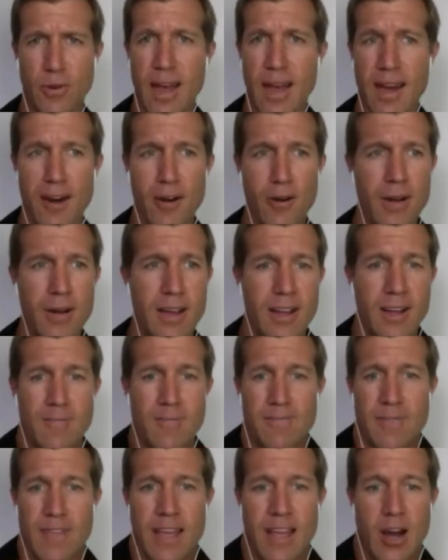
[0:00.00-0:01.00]
Where now,
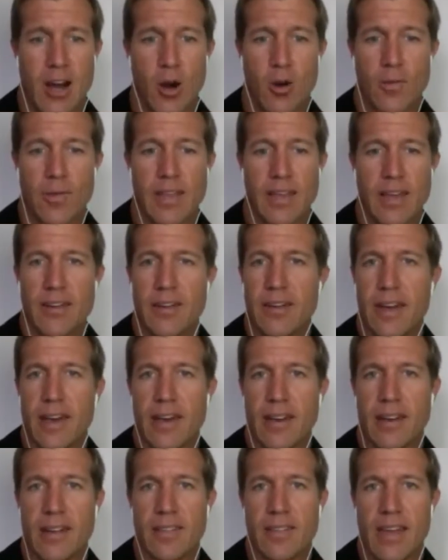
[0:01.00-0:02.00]
over the
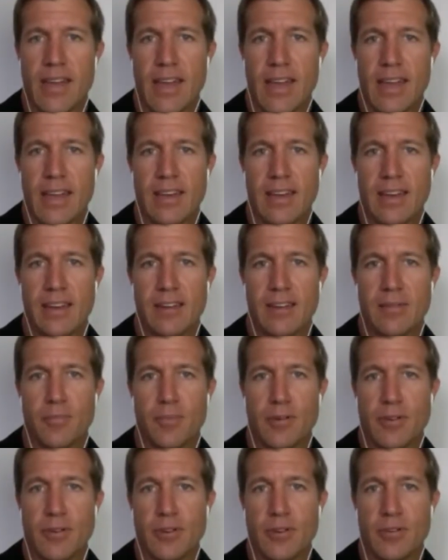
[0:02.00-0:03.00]
internet, they can
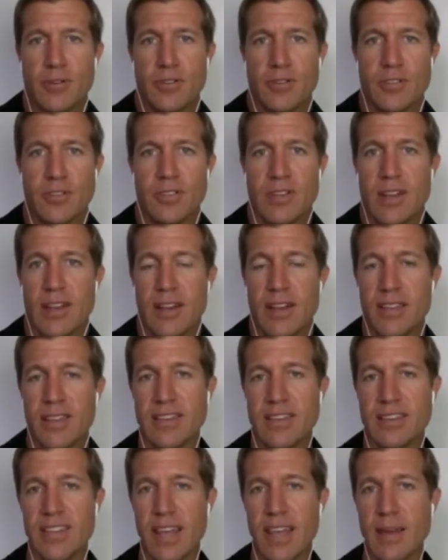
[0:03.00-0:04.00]
produce
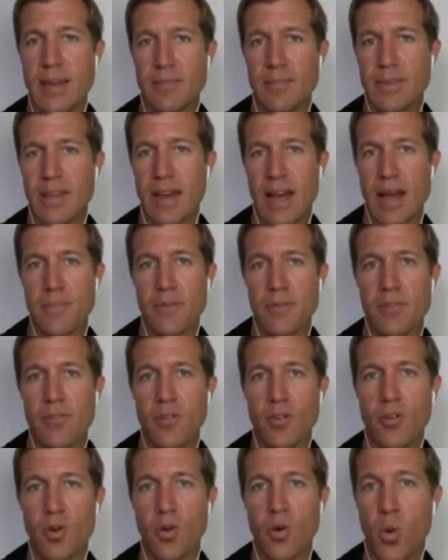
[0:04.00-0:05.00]
the same type
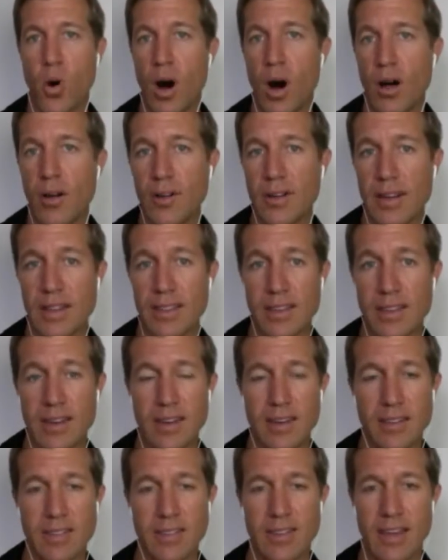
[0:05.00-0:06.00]
of quality
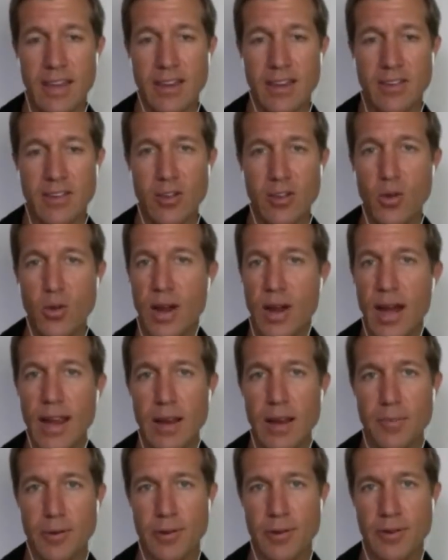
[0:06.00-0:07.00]
that you and
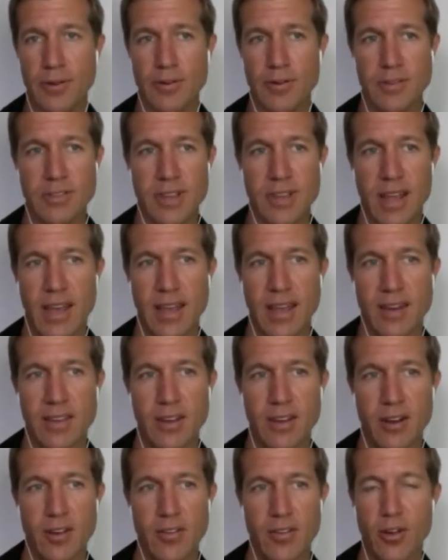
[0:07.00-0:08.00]
I can produce,
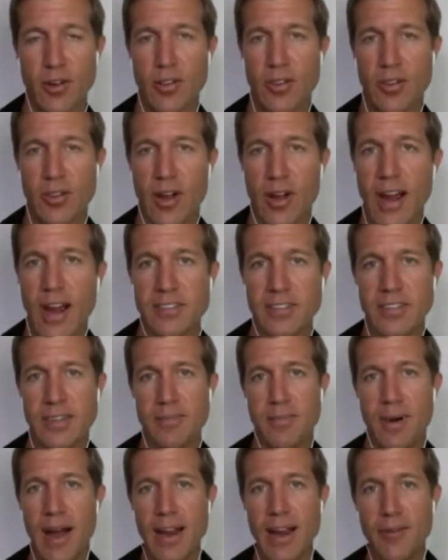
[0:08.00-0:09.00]
and they're
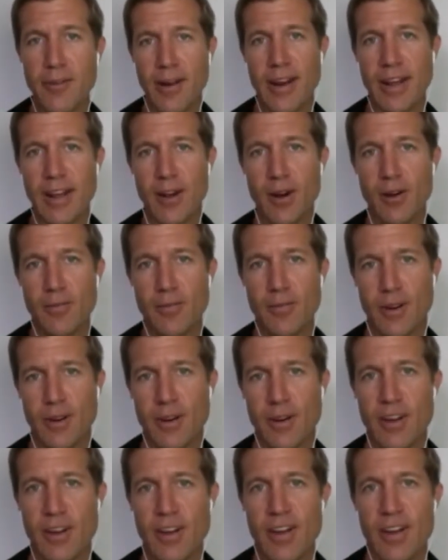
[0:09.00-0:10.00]
actually migrating
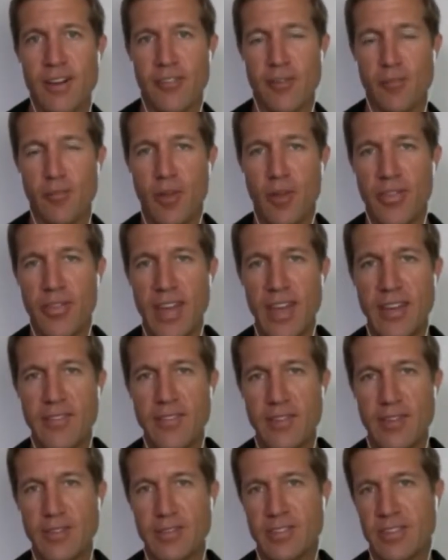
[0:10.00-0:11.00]
over from what
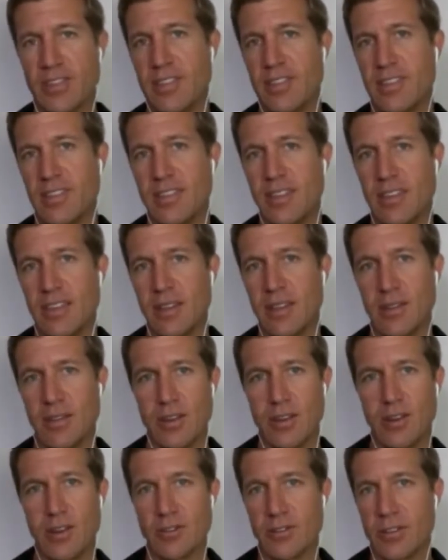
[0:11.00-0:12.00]
they've used in the
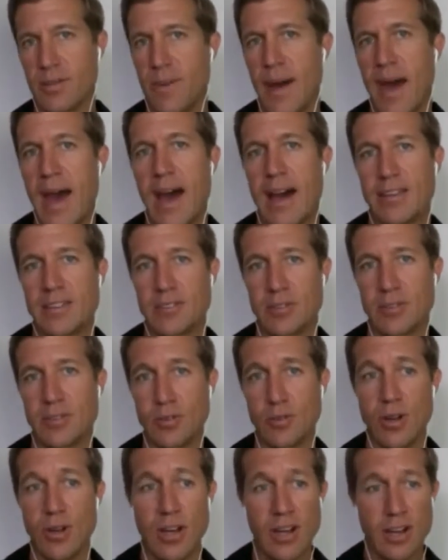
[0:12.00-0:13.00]
years in the past
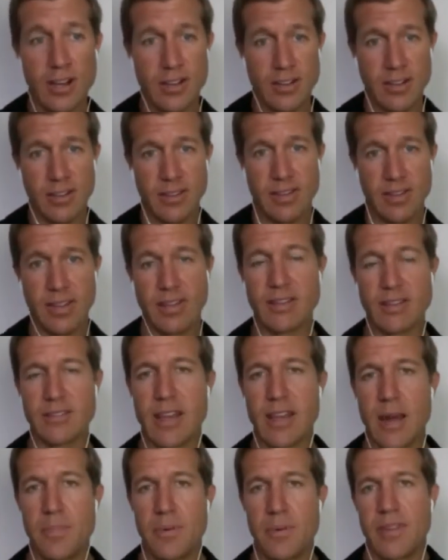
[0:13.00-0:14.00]
to
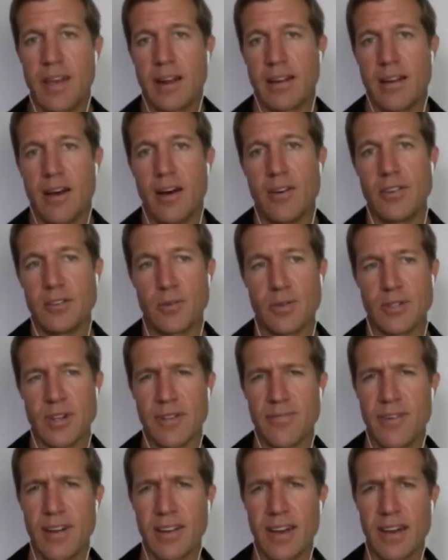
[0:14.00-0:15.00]
this type of technology, which
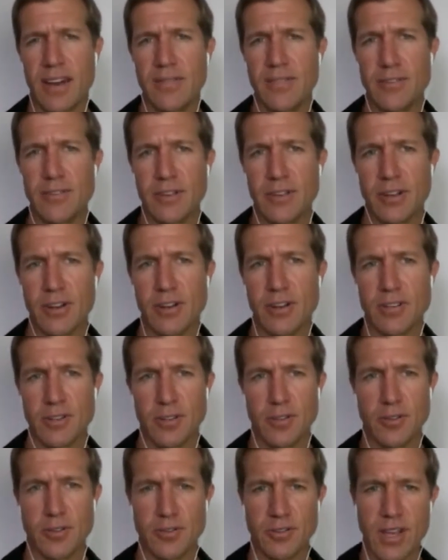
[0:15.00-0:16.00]
I find kind of interesting.
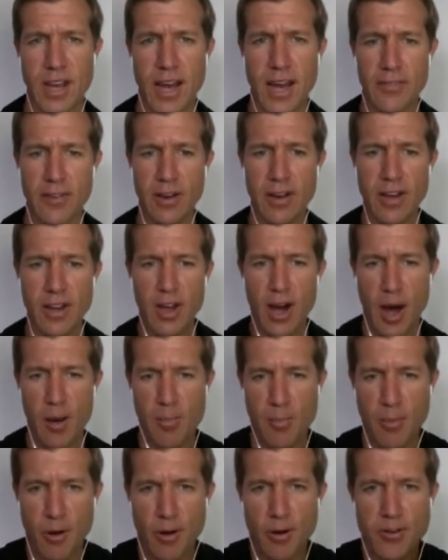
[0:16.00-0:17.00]
Also, so there's kind of
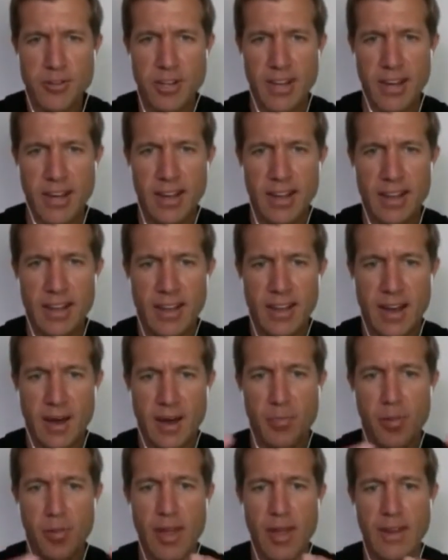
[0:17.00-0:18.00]
a merging.
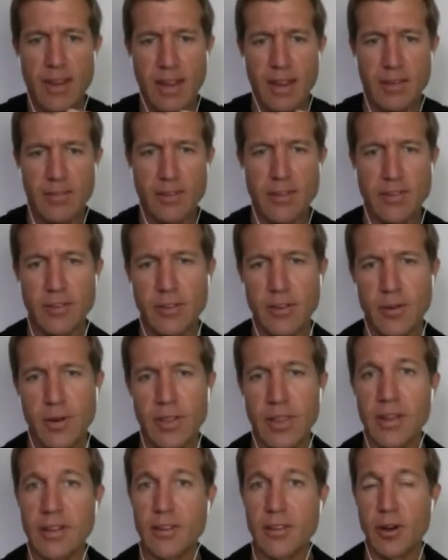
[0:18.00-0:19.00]
A blending of the two,
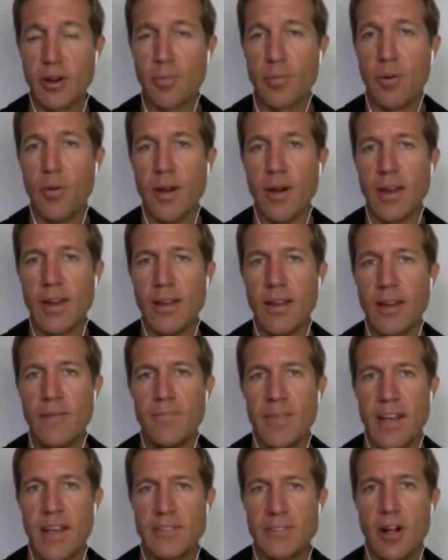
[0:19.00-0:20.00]
and to your point,
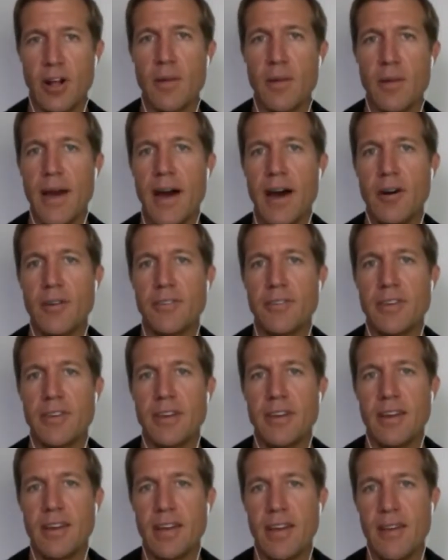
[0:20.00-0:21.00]
it's all about
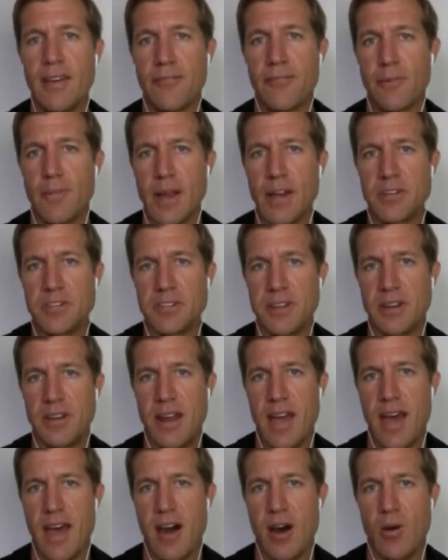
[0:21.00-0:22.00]
information
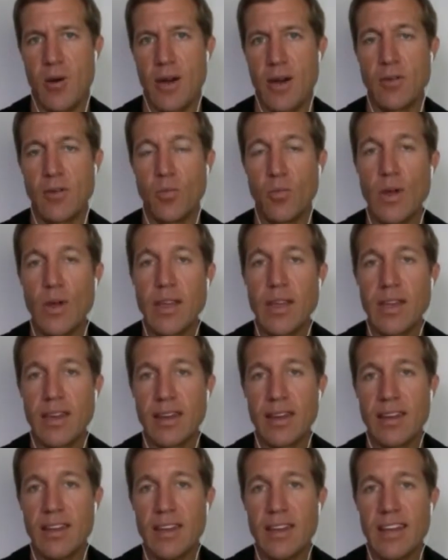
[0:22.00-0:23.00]
now, and we
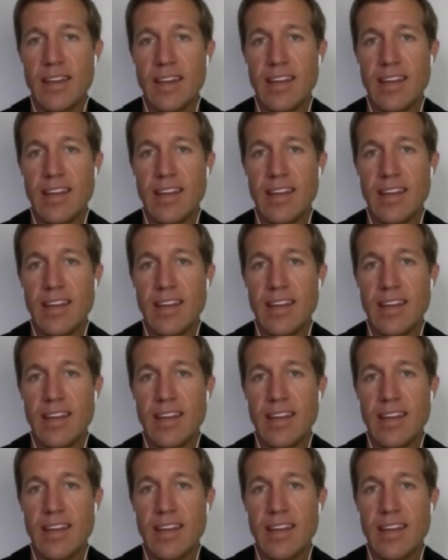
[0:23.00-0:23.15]
can